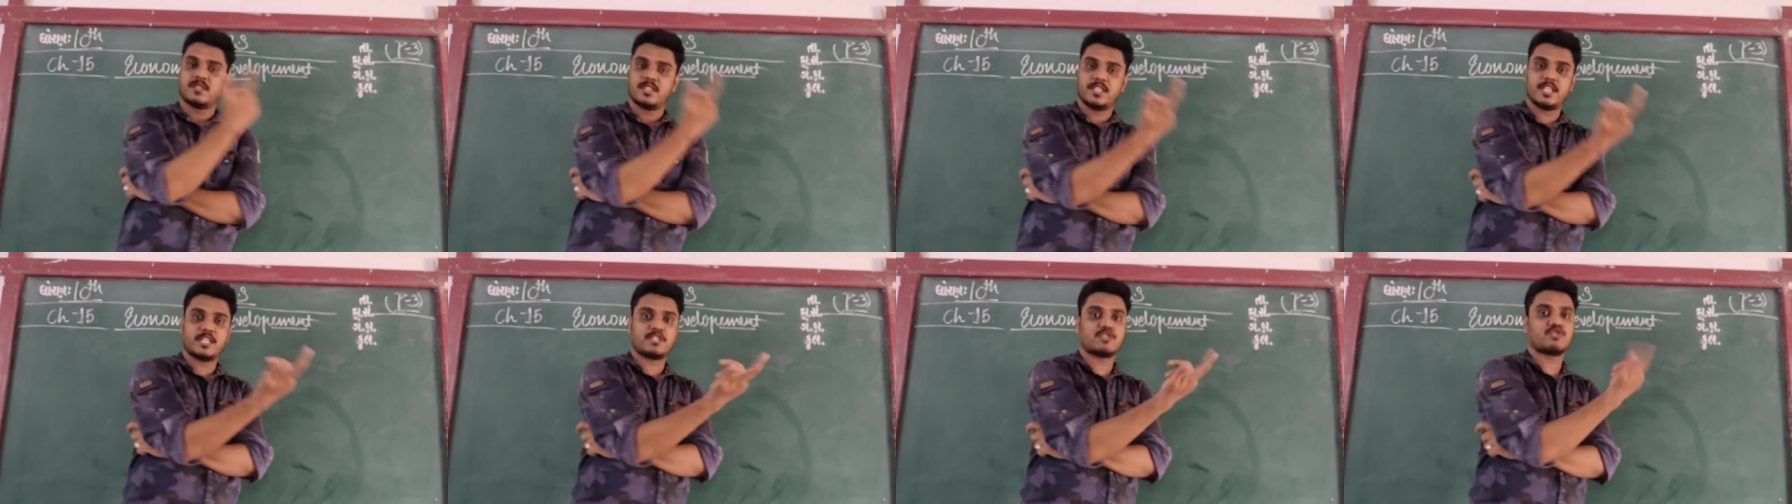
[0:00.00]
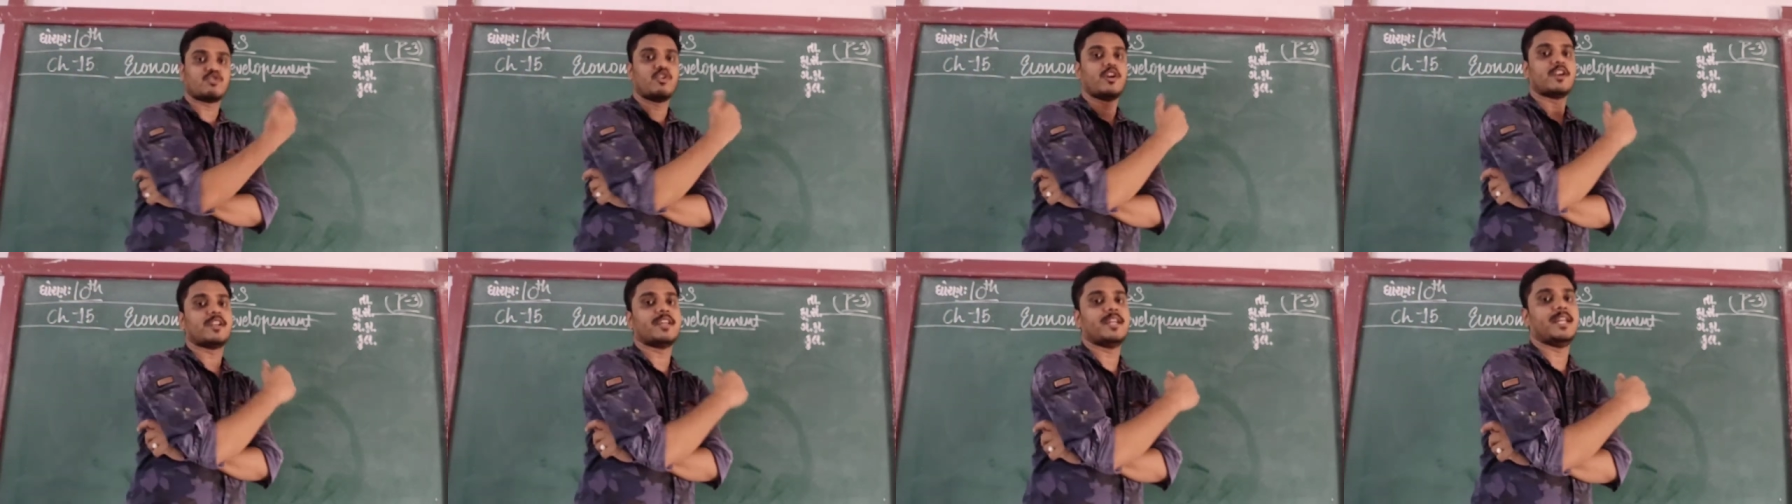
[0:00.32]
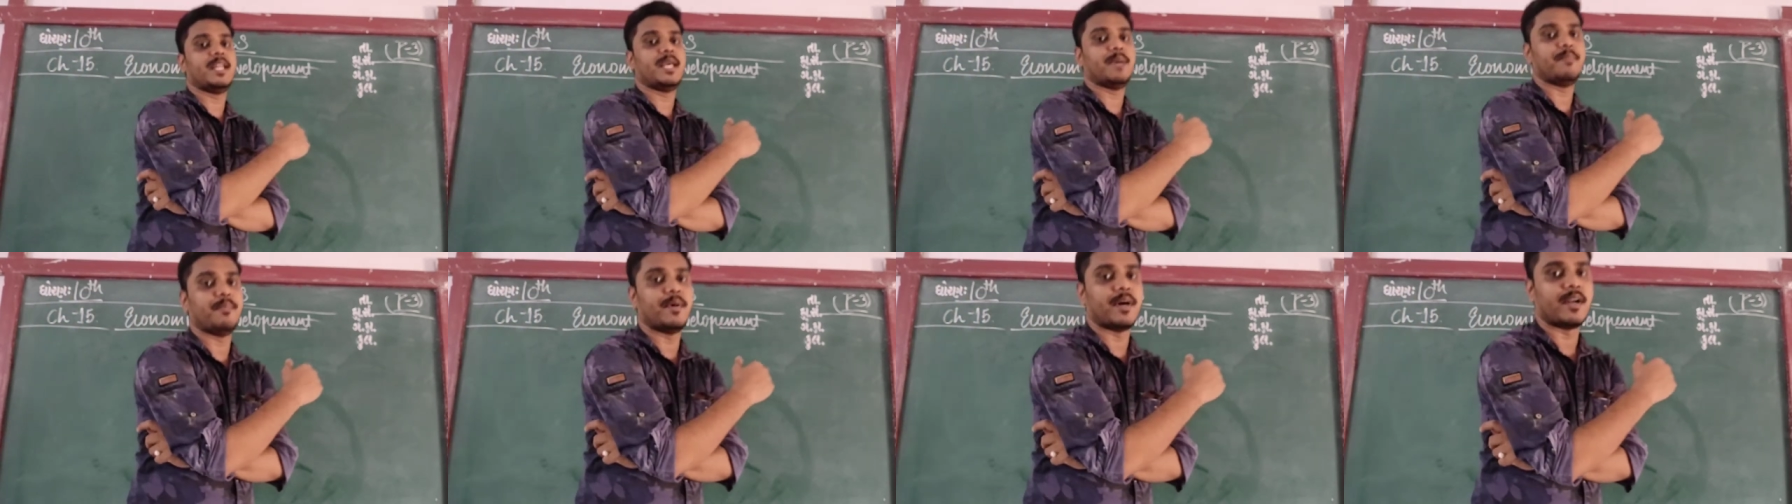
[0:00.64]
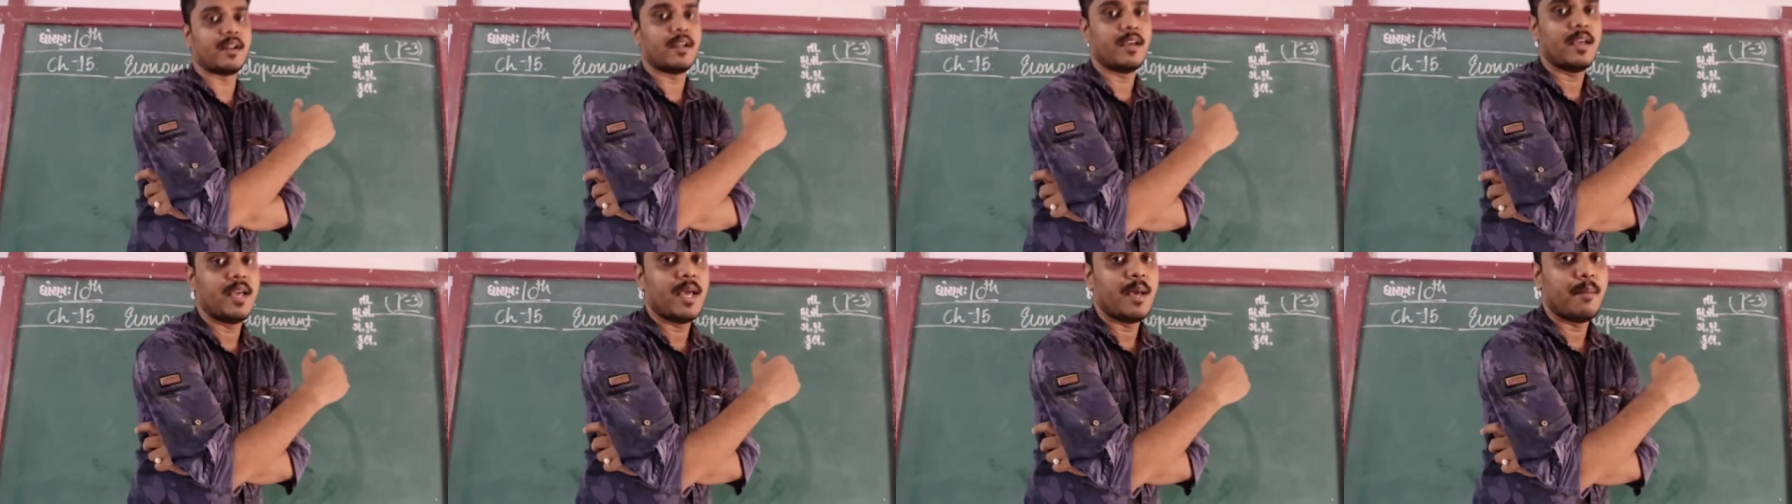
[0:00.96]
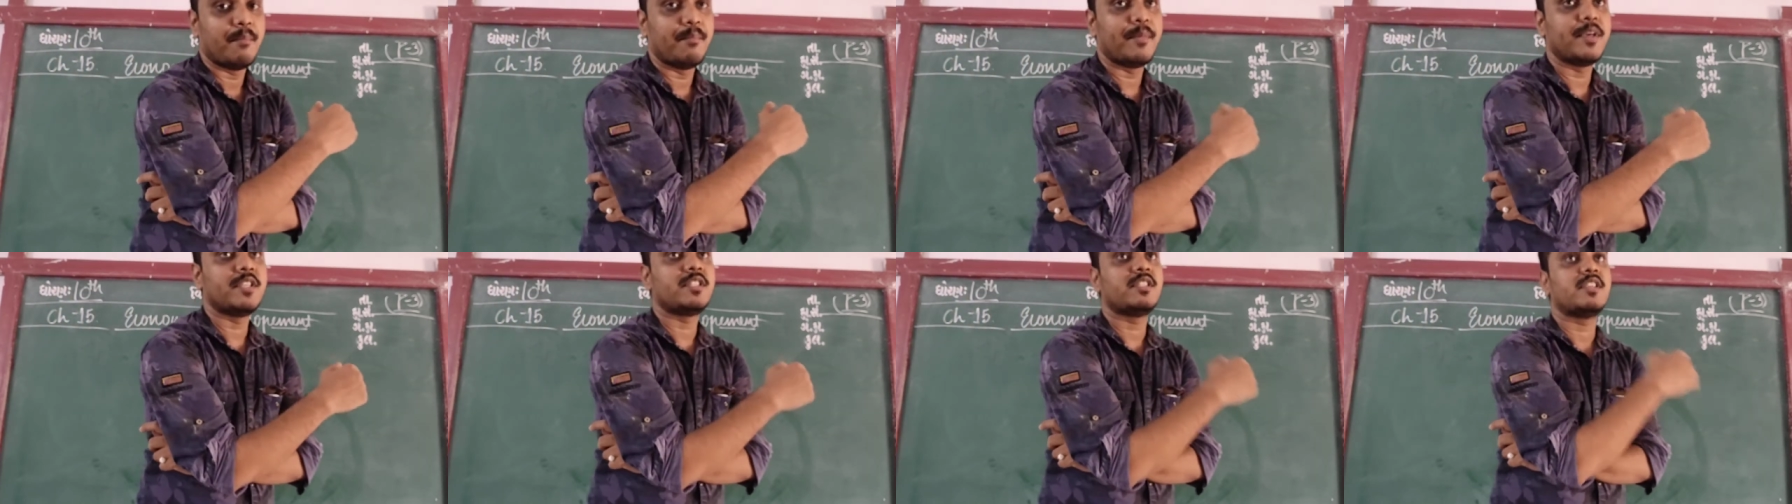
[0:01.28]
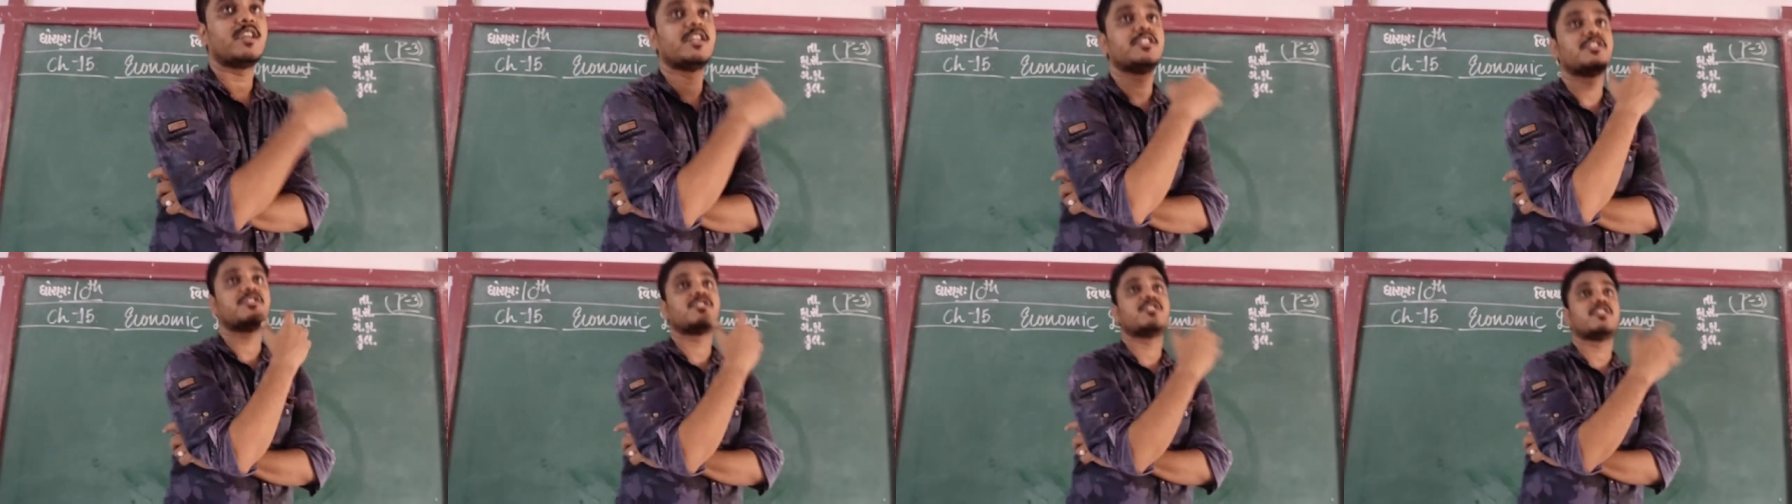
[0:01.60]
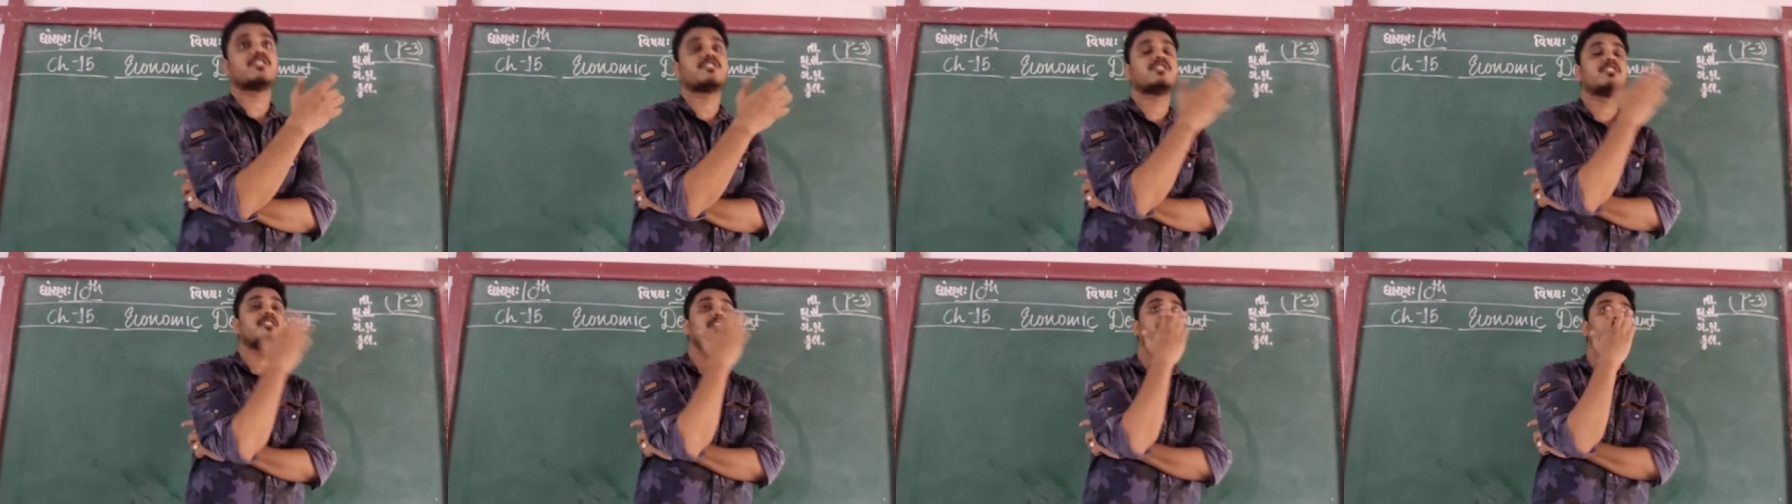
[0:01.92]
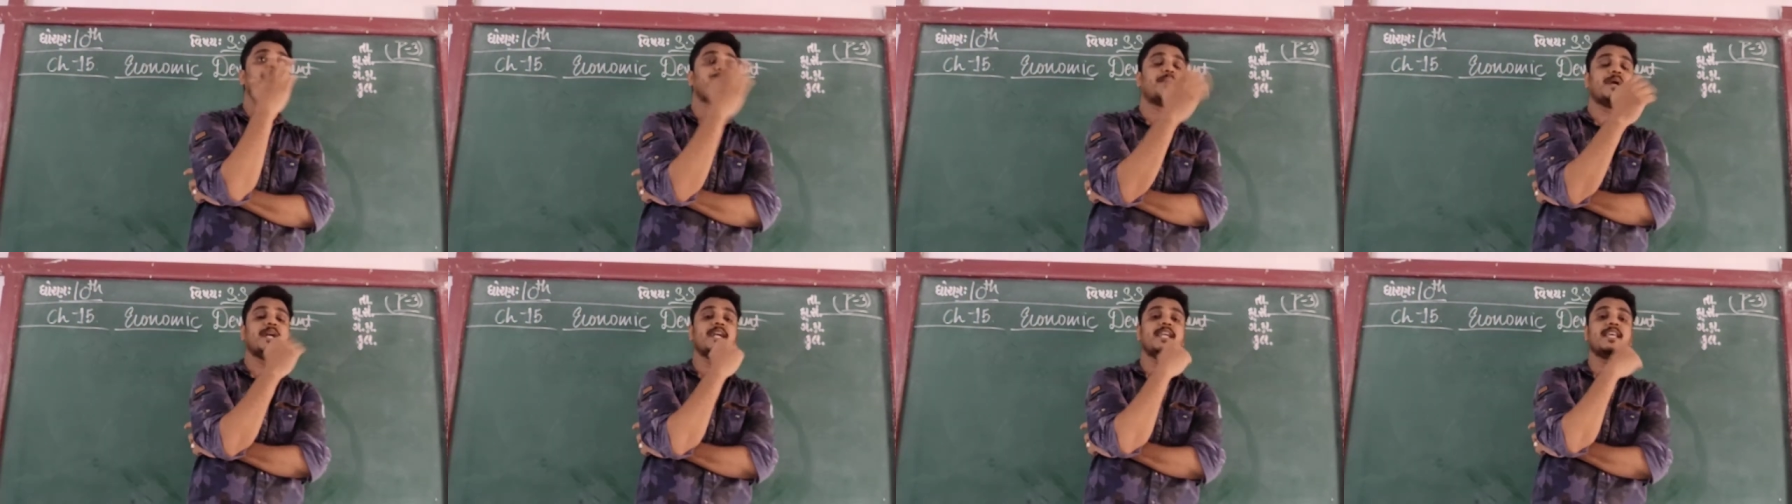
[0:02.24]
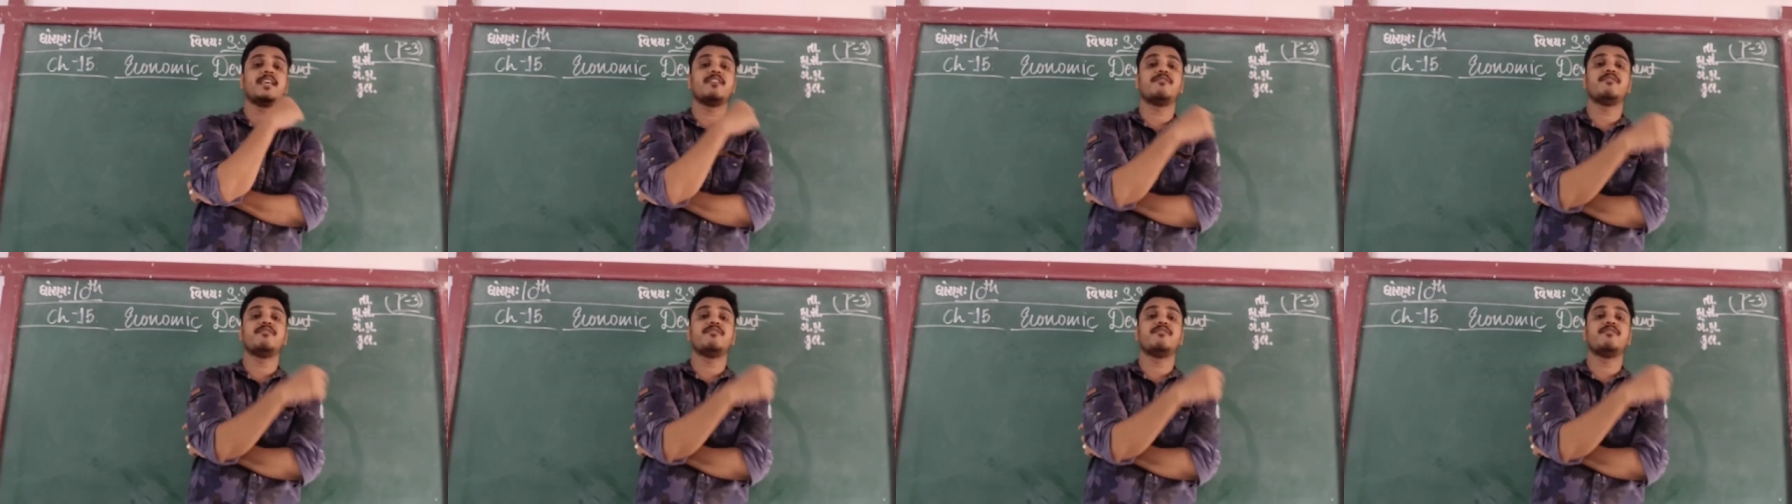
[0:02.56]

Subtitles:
It's called a labor. Means construction of building.